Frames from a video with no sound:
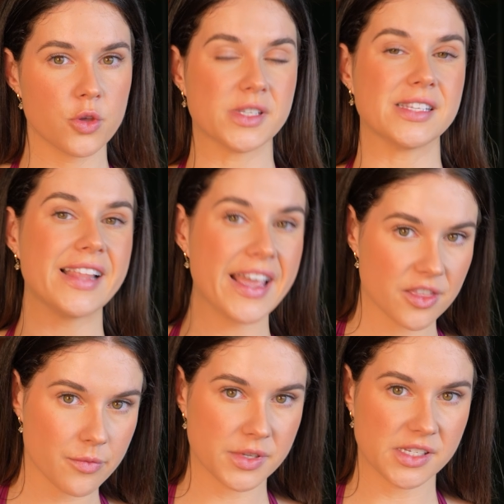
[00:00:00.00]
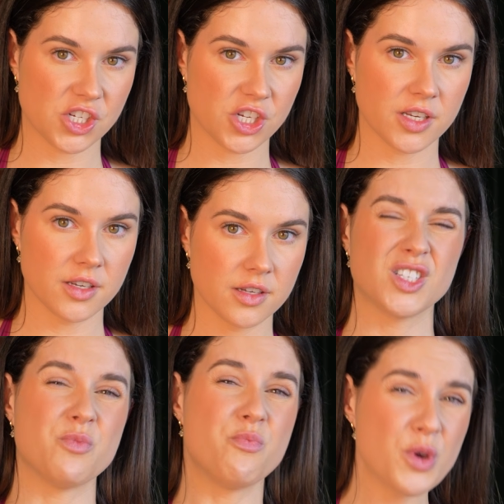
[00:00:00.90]
through its length and position
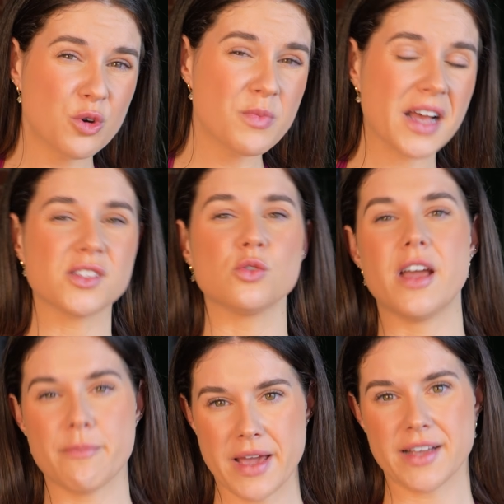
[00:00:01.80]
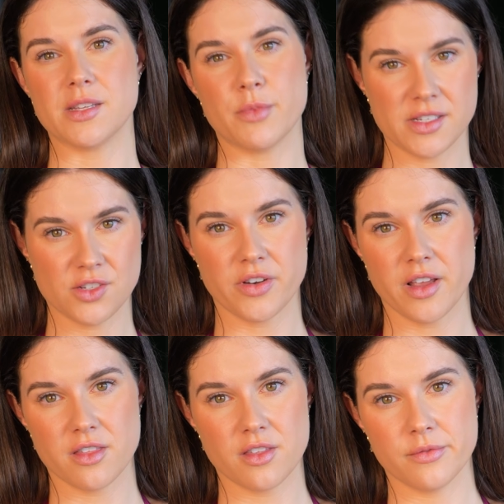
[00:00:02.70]
to build muscle and maximize strength.